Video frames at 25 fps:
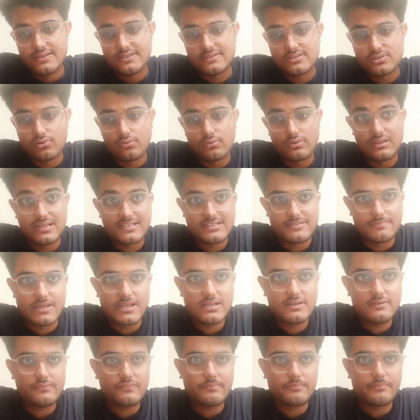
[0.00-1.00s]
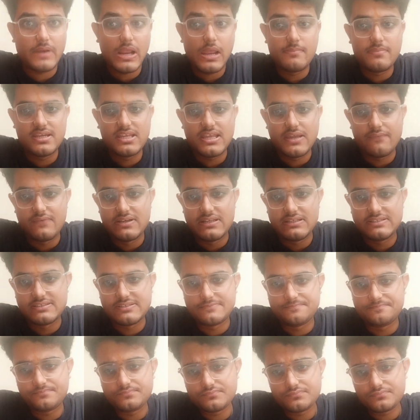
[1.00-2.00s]
So let's begin. Primary
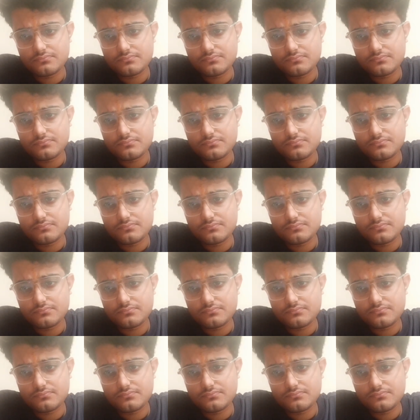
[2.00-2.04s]
evidence.